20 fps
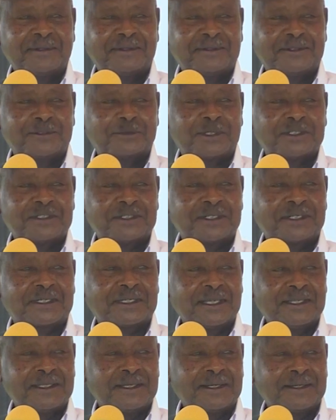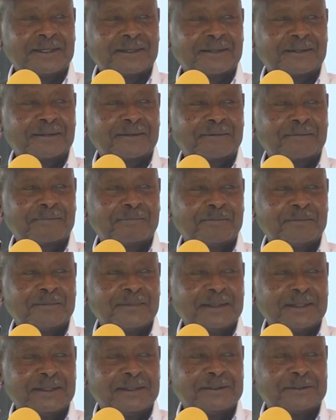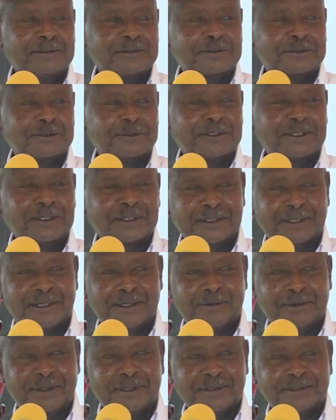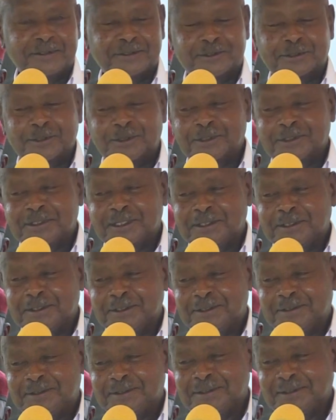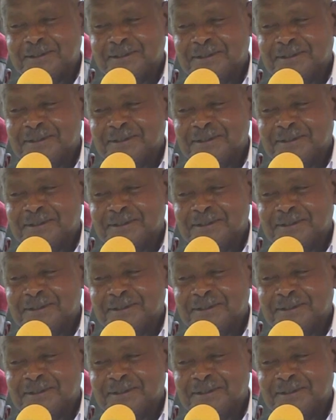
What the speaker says: This was in Kenya. Stole a cow and slaughtered it